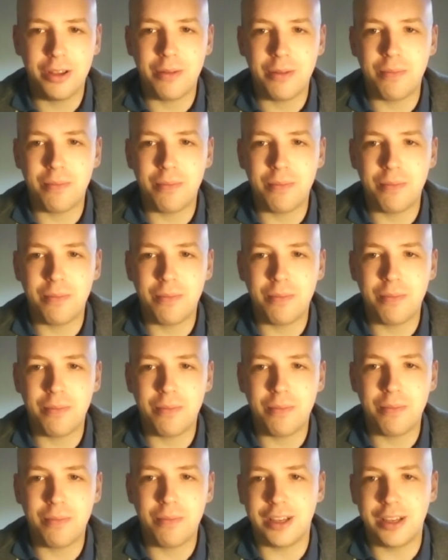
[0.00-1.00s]
being at
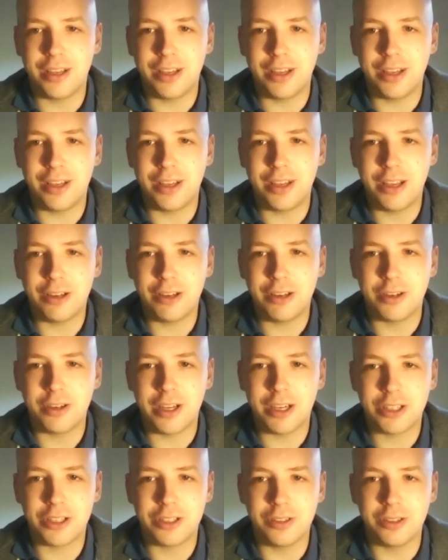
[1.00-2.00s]
the
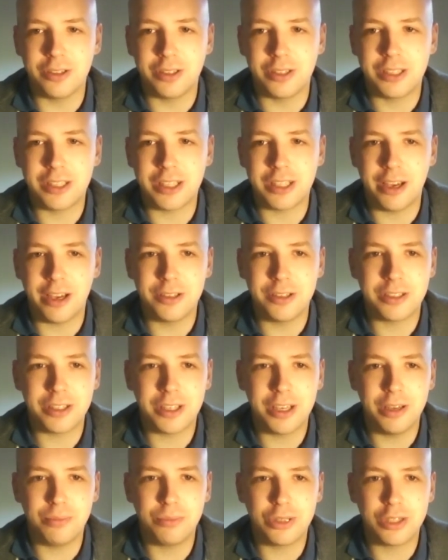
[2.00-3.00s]
International Science
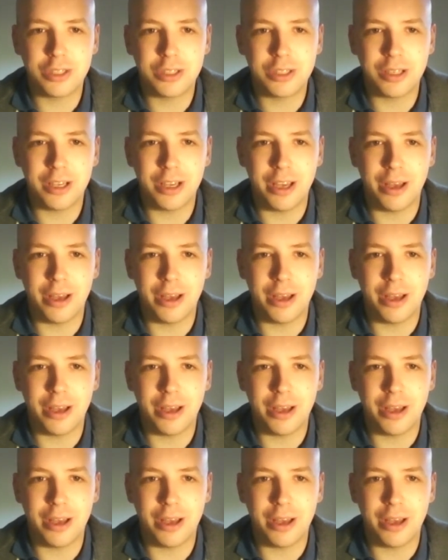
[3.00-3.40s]
Games